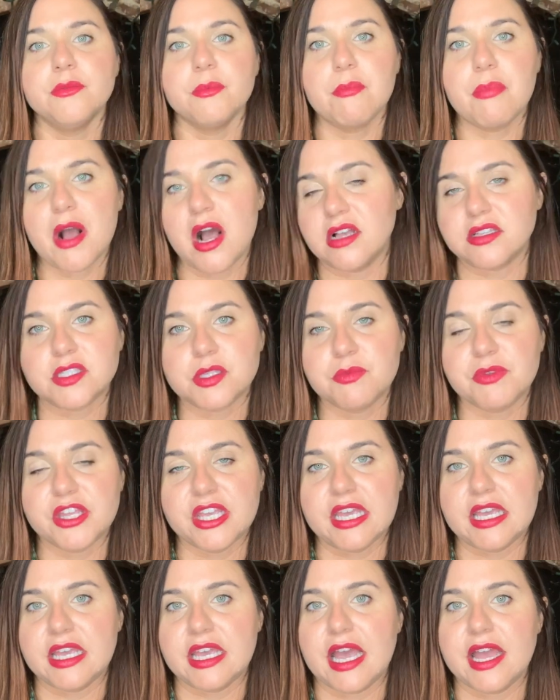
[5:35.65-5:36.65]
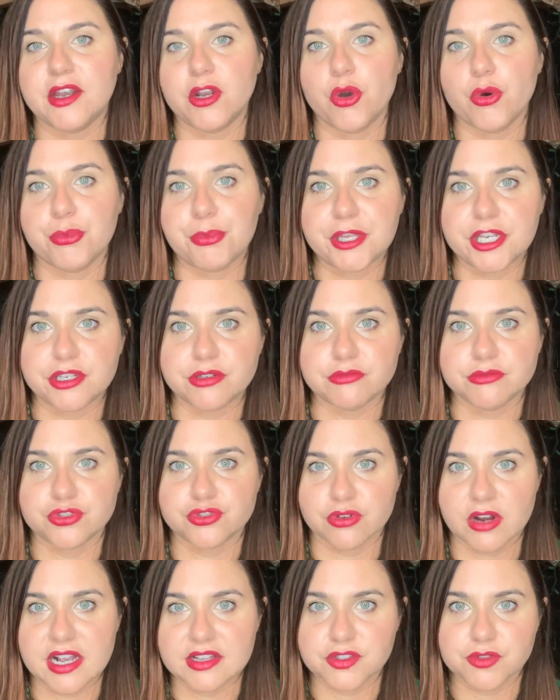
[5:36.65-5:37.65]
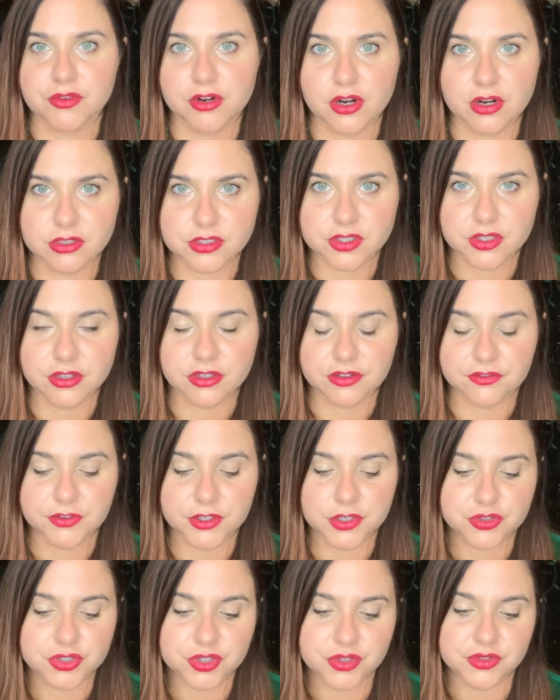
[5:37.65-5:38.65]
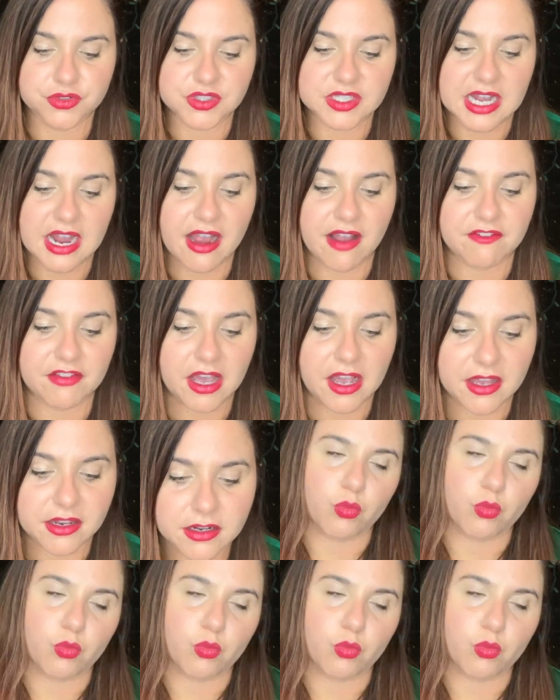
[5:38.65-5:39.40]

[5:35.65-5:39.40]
possibly an open dress rehearsal if you choose to have that.